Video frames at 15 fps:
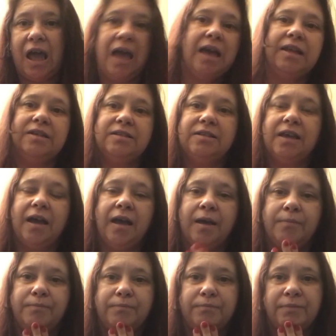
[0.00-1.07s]
and
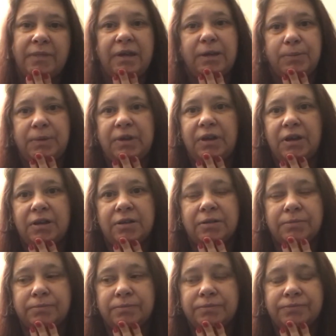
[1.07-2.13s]
maybe
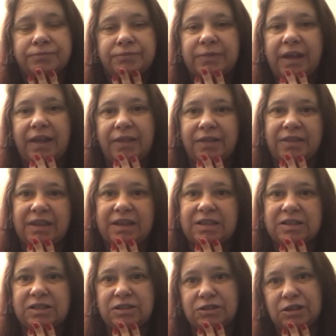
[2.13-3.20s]
getting
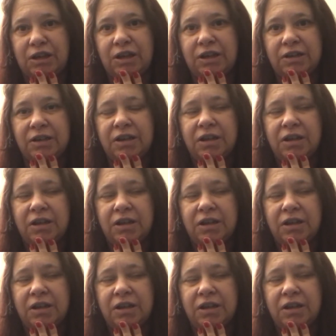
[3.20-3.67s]
things done.